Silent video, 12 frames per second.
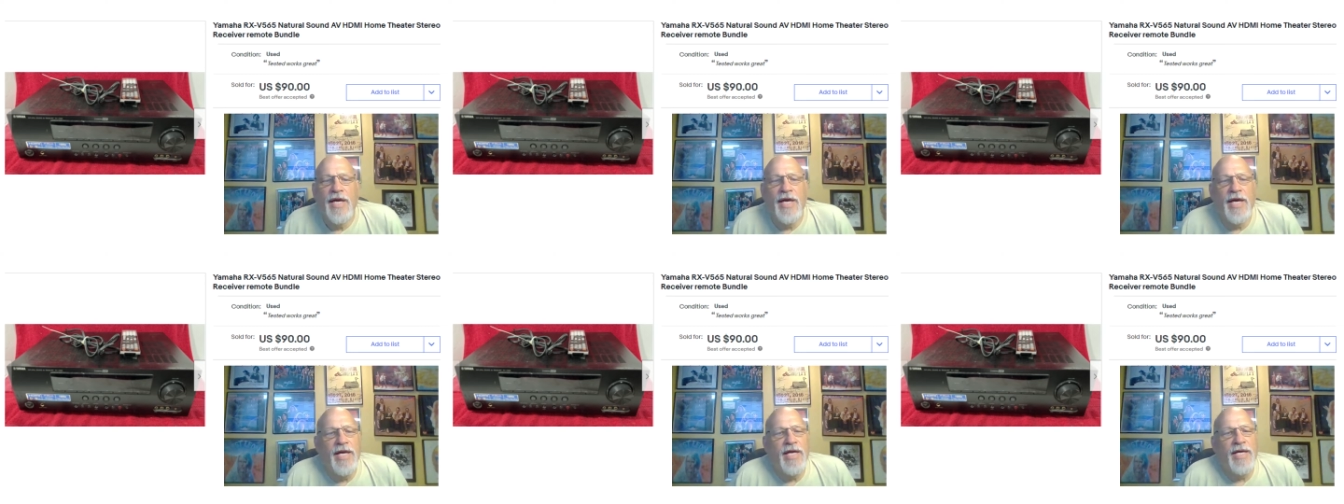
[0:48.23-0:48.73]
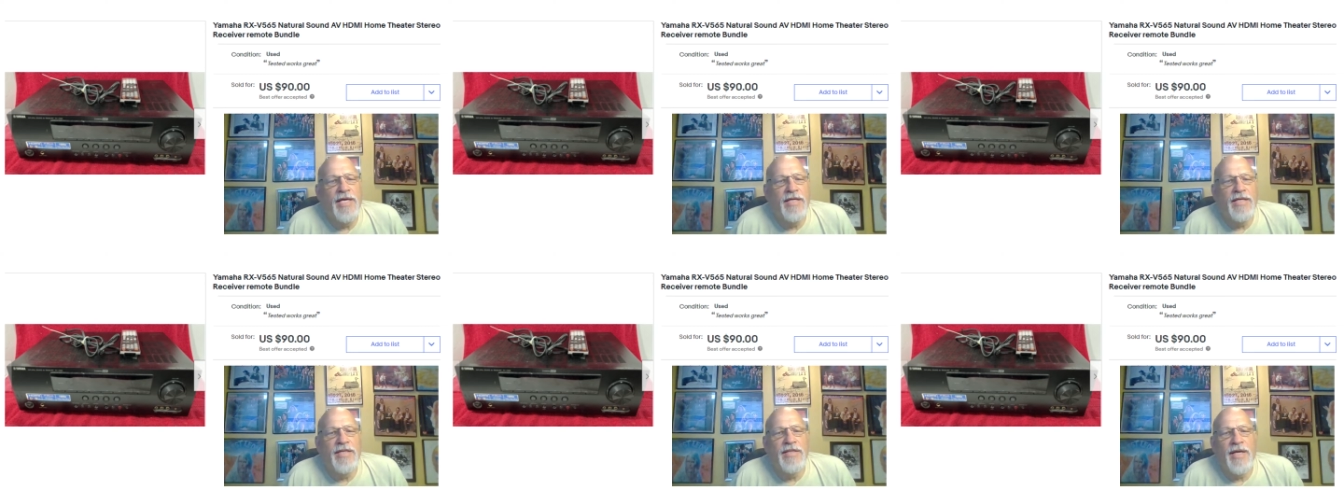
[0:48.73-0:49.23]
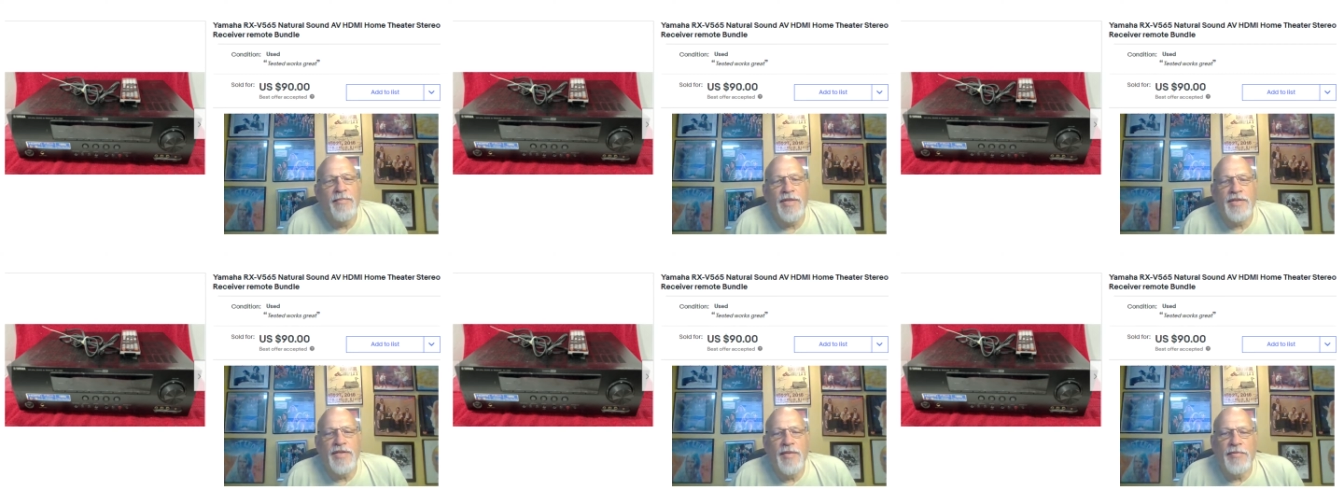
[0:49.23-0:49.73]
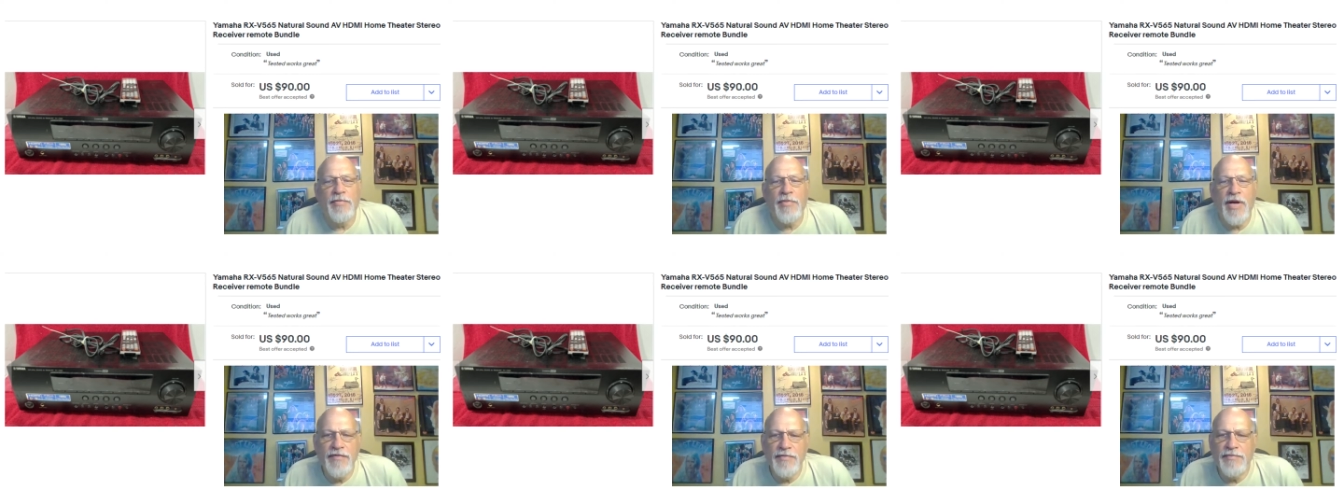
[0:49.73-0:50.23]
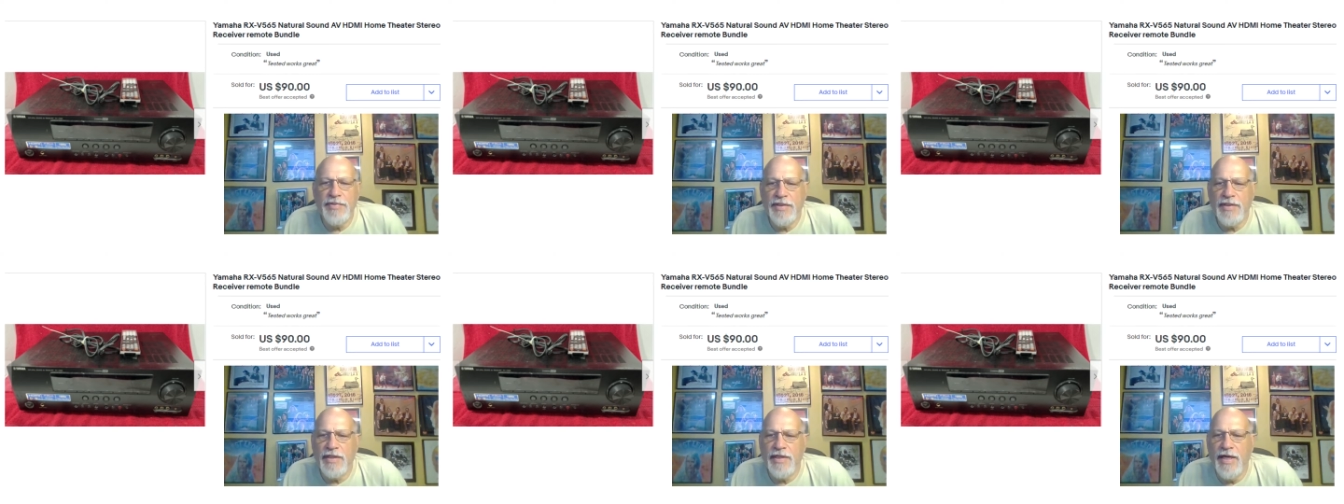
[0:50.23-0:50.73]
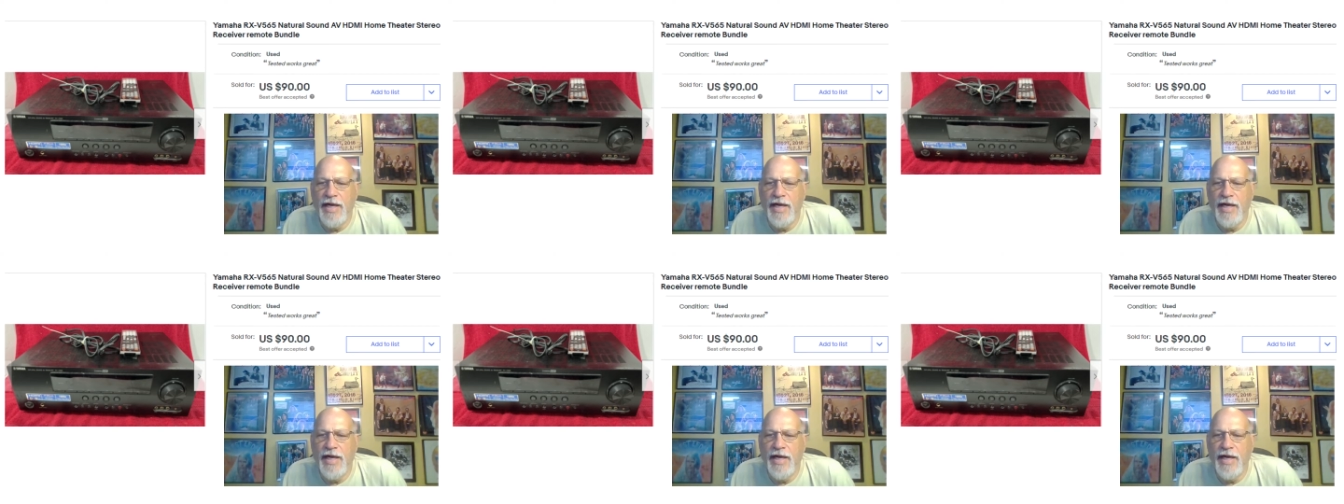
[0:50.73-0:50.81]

and I picked it up at a private pick,